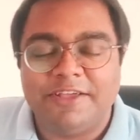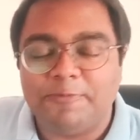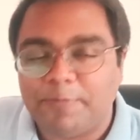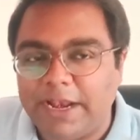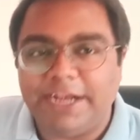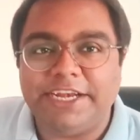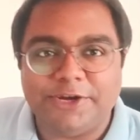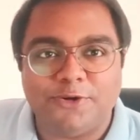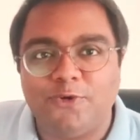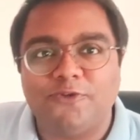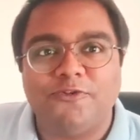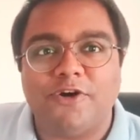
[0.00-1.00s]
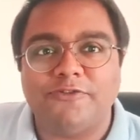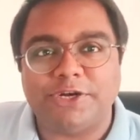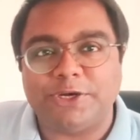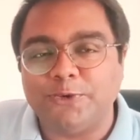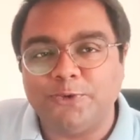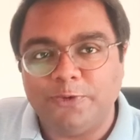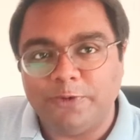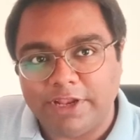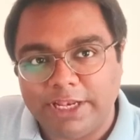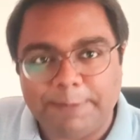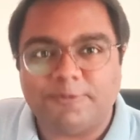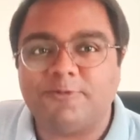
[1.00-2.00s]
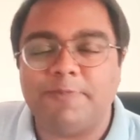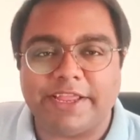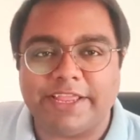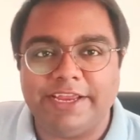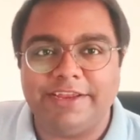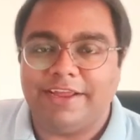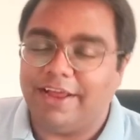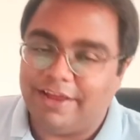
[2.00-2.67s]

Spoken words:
Plenty to look forward to, lip-smacking